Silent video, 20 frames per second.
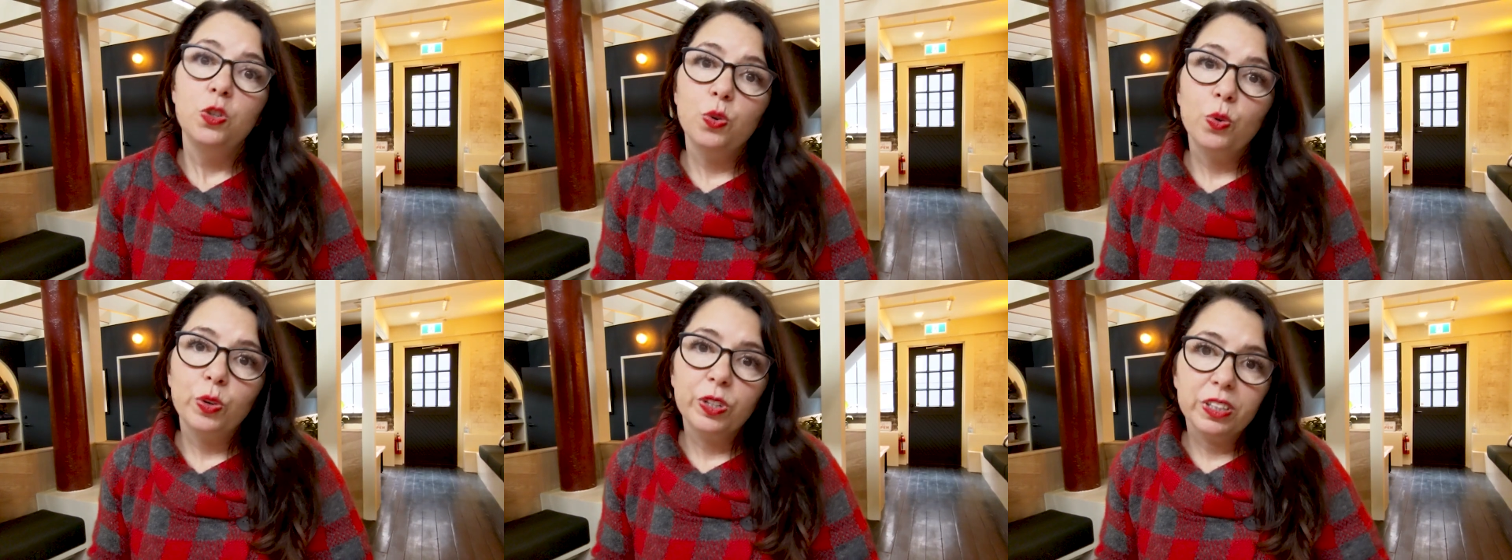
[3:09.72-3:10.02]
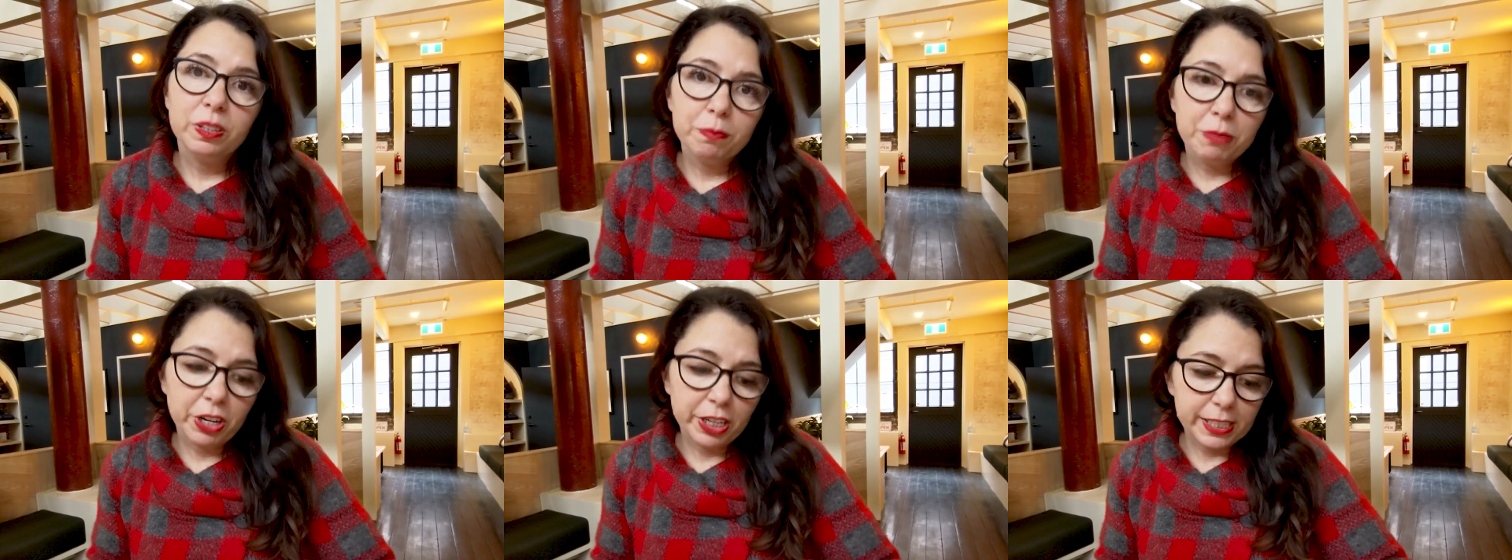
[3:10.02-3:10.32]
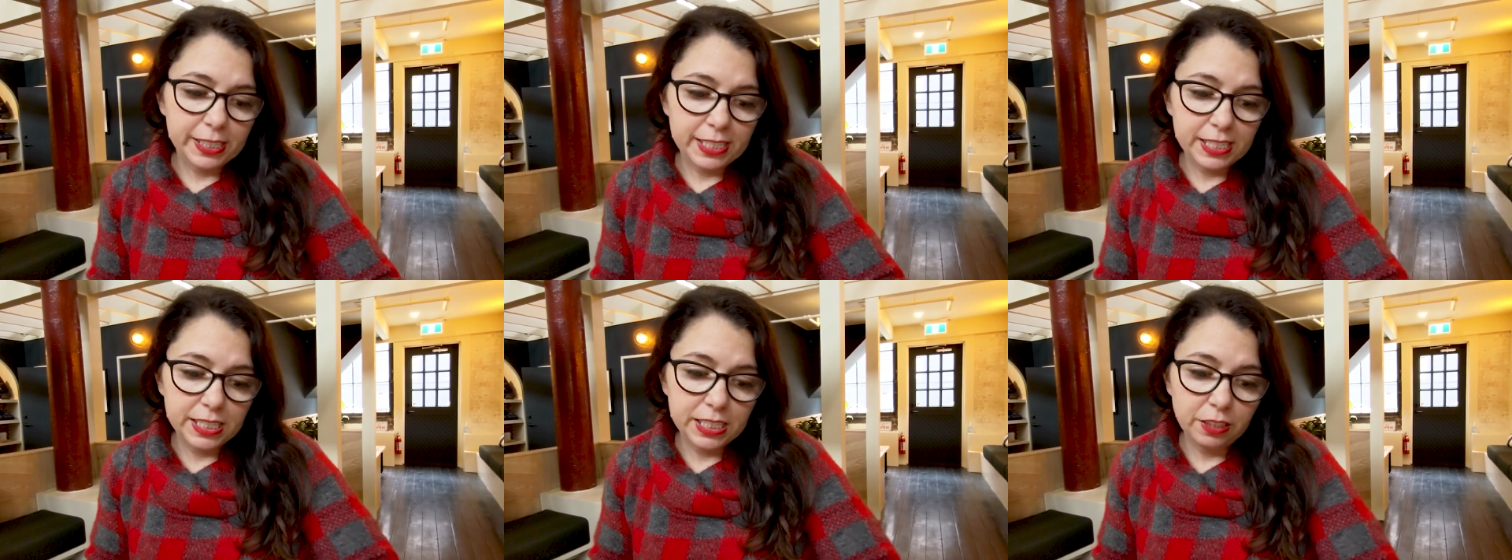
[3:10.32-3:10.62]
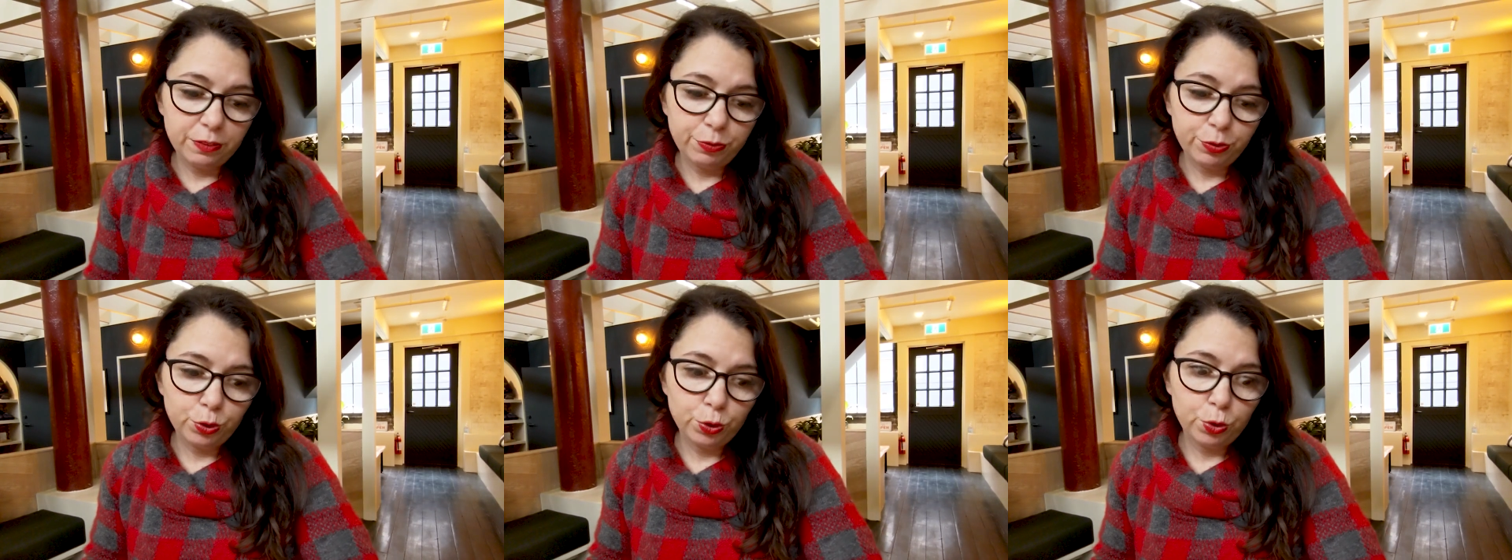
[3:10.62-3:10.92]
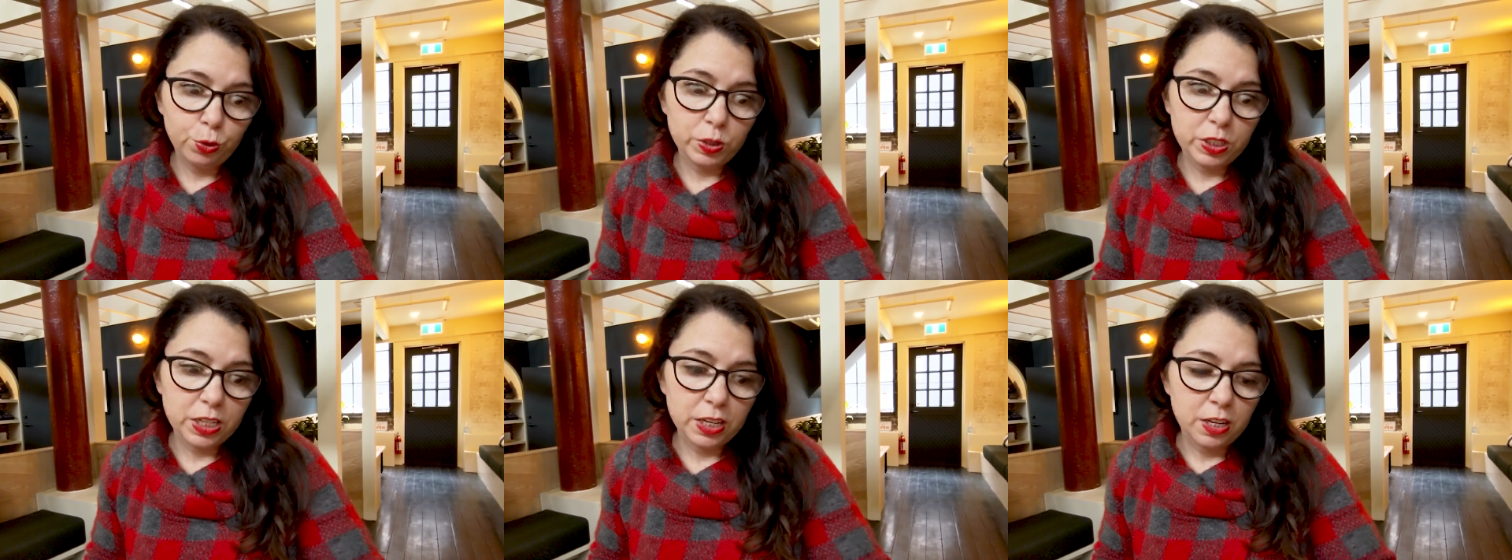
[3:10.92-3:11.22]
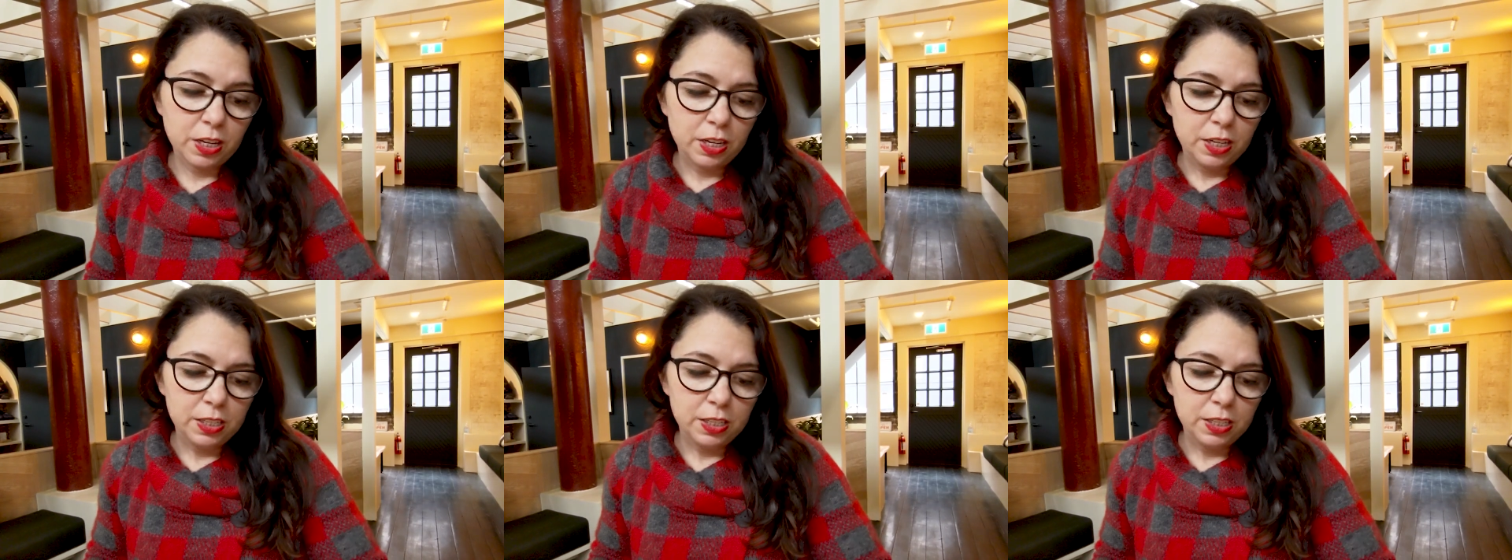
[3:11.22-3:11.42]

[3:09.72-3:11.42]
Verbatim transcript: North Market Seafood.